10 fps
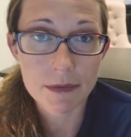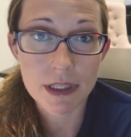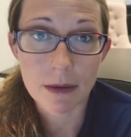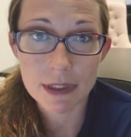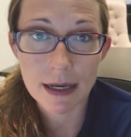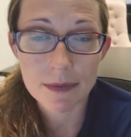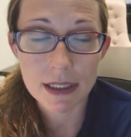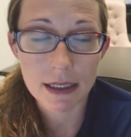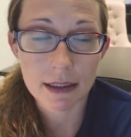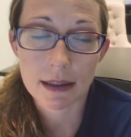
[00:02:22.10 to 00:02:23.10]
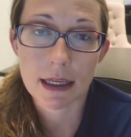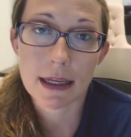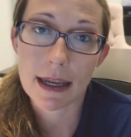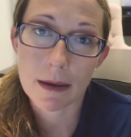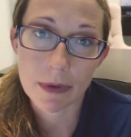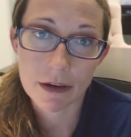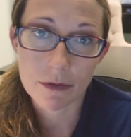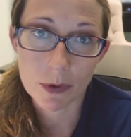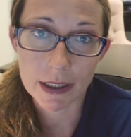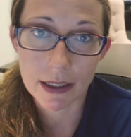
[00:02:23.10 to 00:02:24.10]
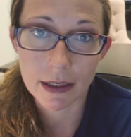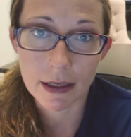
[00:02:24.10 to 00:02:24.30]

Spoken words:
Sometimes they can't be avoided,